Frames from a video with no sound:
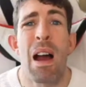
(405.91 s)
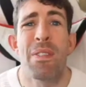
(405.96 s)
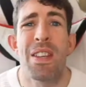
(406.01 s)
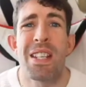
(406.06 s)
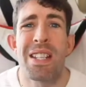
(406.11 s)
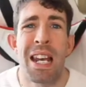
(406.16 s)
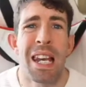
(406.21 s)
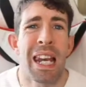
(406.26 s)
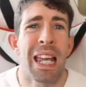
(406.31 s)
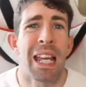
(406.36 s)
this
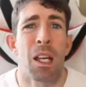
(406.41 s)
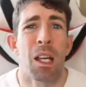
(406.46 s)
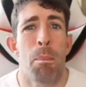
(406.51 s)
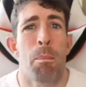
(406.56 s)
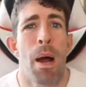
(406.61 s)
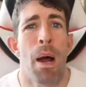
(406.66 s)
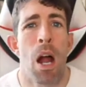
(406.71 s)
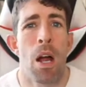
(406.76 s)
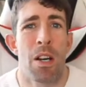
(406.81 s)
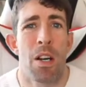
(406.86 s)
link
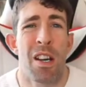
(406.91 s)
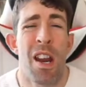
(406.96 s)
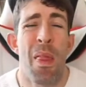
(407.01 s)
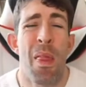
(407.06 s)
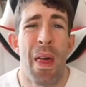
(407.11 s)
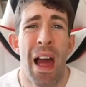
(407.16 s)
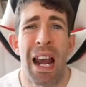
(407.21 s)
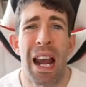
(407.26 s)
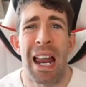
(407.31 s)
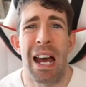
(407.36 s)
component
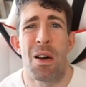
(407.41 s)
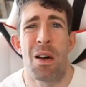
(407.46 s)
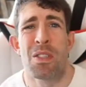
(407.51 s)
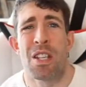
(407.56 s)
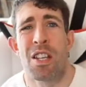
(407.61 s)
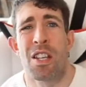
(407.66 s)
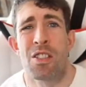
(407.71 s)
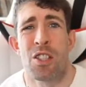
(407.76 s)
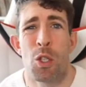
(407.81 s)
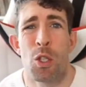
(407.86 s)
that allows us
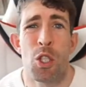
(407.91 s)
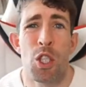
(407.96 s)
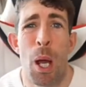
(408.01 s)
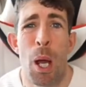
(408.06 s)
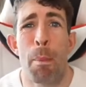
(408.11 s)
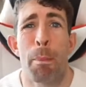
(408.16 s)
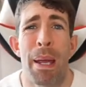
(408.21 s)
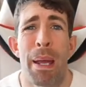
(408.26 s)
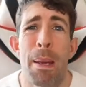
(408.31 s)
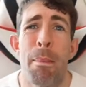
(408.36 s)
to
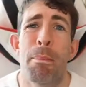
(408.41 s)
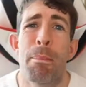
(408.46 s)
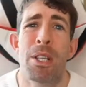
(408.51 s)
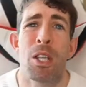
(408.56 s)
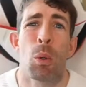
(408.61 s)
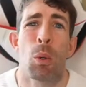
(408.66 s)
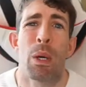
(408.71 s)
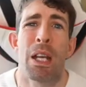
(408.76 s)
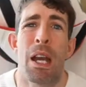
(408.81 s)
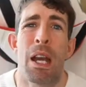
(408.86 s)
jump in
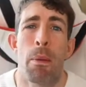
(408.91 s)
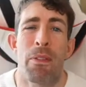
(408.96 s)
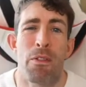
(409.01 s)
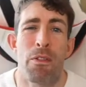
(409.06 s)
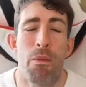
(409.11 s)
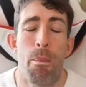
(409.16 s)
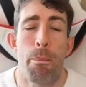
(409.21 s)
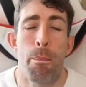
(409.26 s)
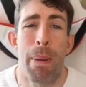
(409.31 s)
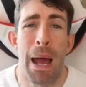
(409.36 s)
between
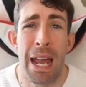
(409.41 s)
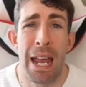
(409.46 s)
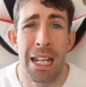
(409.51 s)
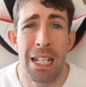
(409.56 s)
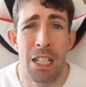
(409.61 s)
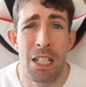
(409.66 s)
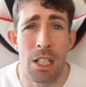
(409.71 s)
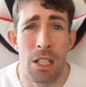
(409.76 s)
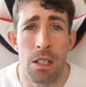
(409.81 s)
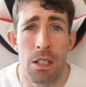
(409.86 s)
different
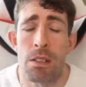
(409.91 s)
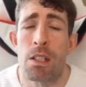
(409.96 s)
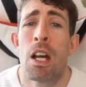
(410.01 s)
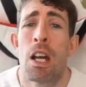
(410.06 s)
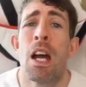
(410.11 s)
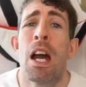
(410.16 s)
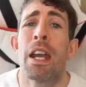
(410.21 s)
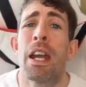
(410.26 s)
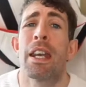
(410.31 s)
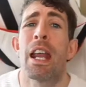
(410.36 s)
pages.
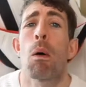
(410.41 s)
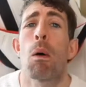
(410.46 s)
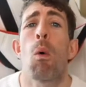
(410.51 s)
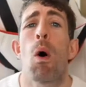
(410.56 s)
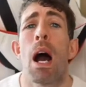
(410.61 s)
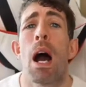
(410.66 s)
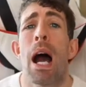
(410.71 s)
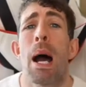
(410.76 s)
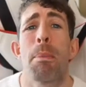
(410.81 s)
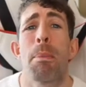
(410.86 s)
Now what
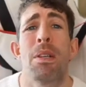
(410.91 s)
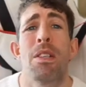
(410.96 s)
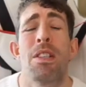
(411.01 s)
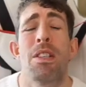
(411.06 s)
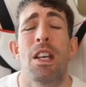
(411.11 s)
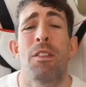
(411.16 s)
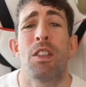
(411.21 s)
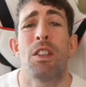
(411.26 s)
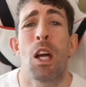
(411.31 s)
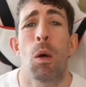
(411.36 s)
happens
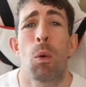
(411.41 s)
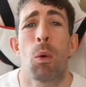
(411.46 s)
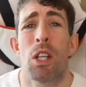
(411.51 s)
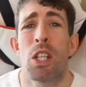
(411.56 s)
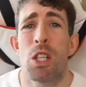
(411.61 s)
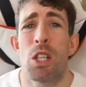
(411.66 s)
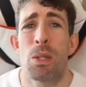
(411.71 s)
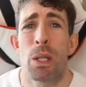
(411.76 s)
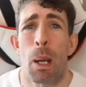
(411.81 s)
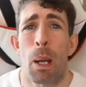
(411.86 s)
if you don't want to
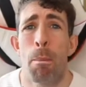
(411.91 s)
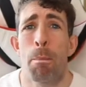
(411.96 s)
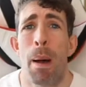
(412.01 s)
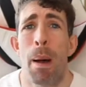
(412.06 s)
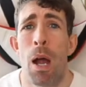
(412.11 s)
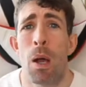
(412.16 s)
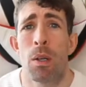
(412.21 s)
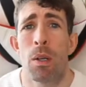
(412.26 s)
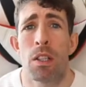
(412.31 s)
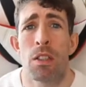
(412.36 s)
use a
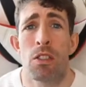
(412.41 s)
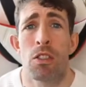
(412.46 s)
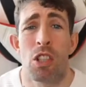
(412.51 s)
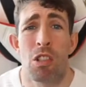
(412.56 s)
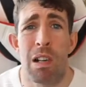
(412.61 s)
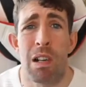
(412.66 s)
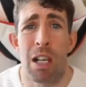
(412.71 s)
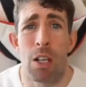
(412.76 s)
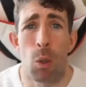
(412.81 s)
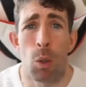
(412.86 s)
component to
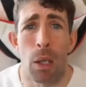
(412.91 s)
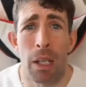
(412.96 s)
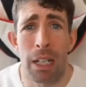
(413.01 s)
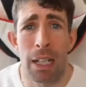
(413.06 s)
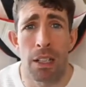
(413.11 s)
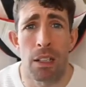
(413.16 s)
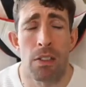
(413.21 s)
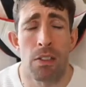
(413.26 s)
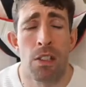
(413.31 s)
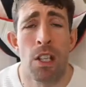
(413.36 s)
create your
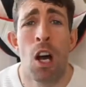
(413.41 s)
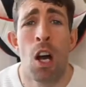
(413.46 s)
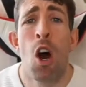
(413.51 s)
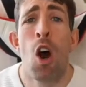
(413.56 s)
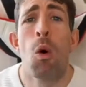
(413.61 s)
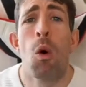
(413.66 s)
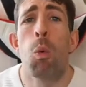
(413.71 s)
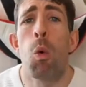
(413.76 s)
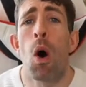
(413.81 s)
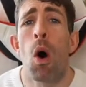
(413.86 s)
links?
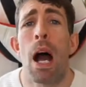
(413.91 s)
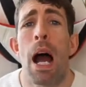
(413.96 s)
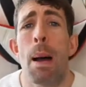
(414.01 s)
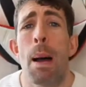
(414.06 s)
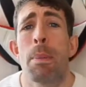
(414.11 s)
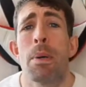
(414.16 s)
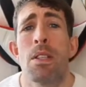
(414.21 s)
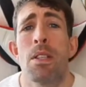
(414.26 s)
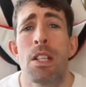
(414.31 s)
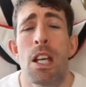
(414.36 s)
What
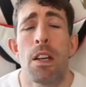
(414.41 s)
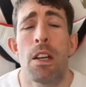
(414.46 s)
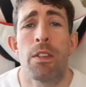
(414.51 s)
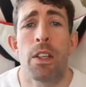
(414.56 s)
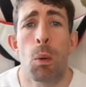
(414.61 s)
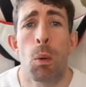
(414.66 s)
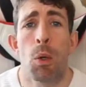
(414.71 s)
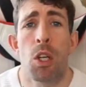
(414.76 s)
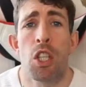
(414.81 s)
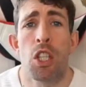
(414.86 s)
happens if you
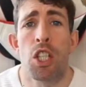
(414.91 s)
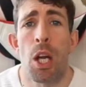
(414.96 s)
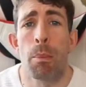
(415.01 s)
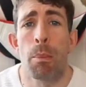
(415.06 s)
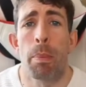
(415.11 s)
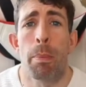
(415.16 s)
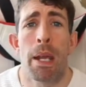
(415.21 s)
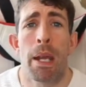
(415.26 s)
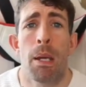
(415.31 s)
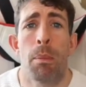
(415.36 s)
want to jump
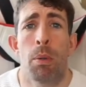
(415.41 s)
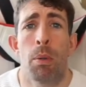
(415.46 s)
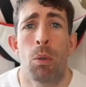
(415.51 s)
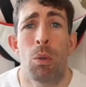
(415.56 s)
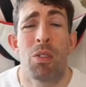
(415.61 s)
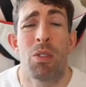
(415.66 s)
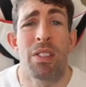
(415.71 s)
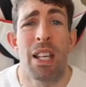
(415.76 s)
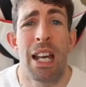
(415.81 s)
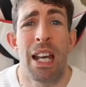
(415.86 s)
people,
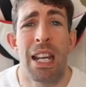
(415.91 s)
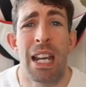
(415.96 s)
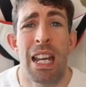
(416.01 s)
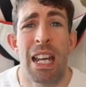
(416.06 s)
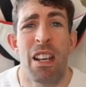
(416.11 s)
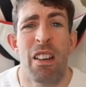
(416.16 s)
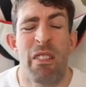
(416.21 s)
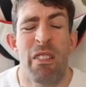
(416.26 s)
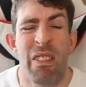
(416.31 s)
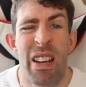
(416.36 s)
say in
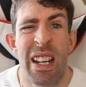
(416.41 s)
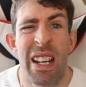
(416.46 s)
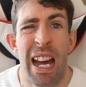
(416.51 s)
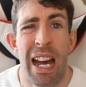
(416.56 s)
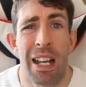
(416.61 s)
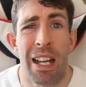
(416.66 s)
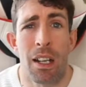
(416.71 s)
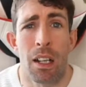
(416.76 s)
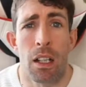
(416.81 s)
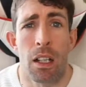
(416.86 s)
an event
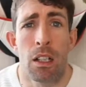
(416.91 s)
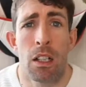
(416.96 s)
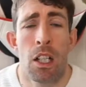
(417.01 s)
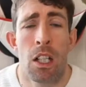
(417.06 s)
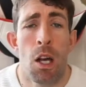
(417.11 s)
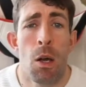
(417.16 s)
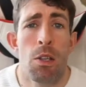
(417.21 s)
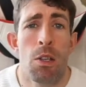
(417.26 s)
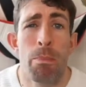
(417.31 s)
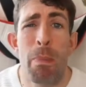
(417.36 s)
handler,
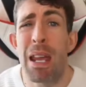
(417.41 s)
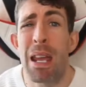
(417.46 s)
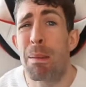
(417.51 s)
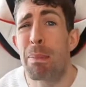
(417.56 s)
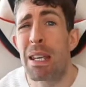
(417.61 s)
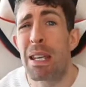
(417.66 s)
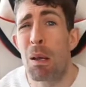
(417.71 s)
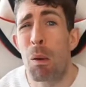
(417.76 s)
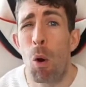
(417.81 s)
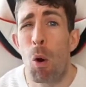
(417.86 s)

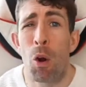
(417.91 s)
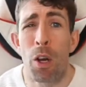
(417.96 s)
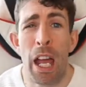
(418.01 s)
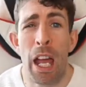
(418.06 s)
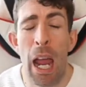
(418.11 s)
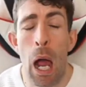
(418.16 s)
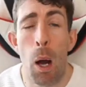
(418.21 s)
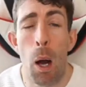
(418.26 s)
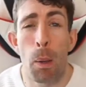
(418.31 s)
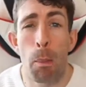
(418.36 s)
maybe on a
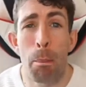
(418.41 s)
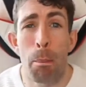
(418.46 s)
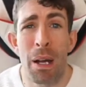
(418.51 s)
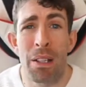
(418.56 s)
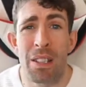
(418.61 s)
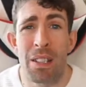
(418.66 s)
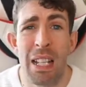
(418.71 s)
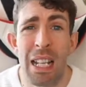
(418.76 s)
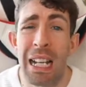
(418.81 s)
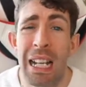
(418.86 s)

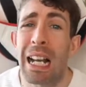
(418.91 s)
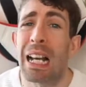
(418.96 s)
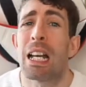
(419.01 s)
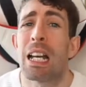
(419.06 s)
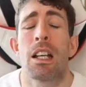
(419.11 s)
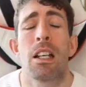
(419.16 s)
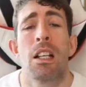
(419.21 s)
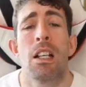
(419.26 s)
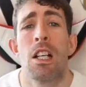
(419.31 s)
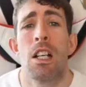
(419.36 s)
button
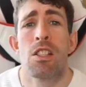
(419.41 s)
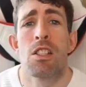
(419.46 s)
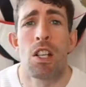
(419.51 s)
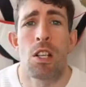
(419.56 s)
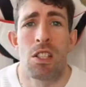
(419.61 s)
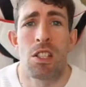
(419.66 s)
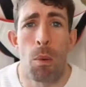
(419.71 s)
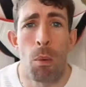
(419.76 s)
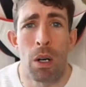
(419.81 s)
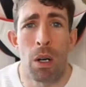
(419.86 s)
click? So
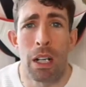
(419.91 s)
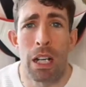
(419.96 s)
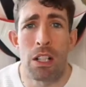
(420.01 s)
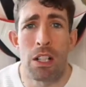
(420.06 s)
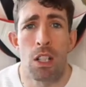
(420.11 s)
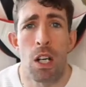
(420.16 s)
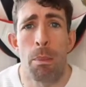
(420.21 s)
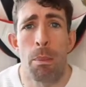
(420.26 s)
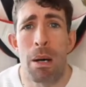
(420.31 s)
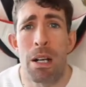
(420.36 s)
someone clicks on
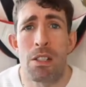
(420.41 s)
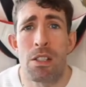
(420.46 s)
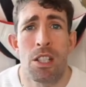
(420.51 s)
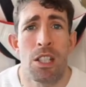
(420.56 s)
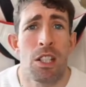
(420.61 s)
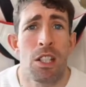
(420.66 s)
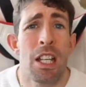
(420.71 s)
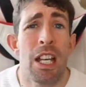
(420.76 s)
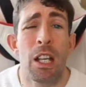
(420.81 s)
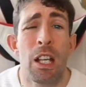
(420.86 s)
a
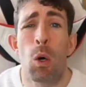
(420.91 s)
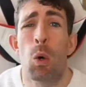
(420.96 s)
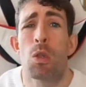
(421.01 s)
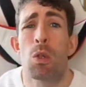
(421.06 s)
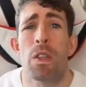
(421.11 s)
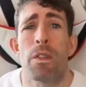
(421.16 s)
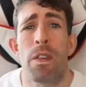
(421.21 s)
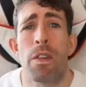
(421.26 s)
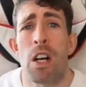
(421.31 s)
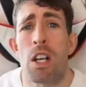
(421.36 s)
button, calls a
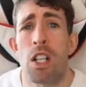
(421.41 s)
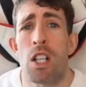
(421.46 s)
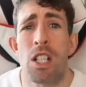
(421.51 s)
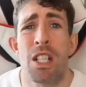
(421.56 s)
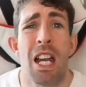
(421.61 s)
function,